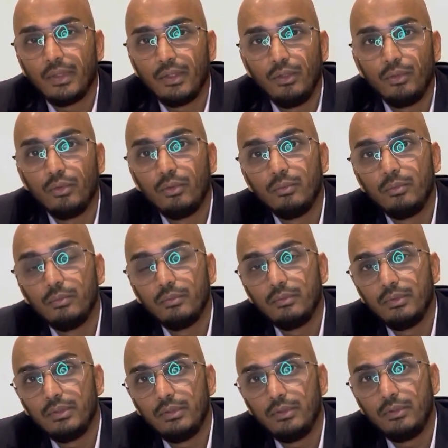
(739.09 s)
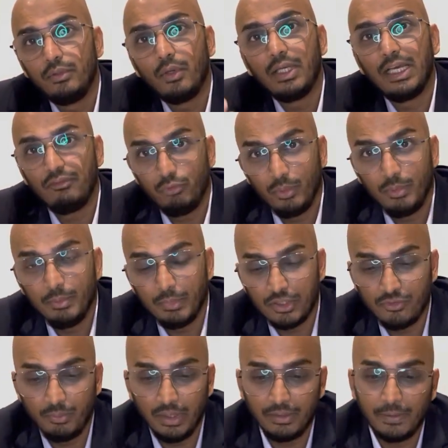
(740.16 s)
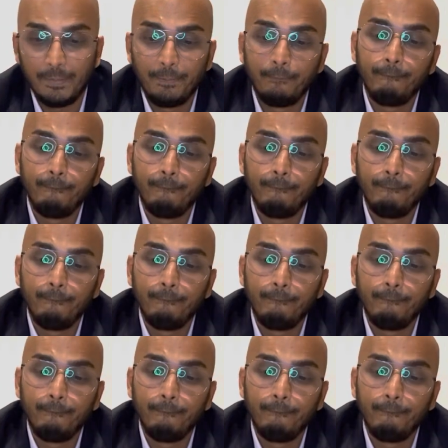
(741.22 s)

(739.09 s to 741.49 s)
you know, your life will be much better.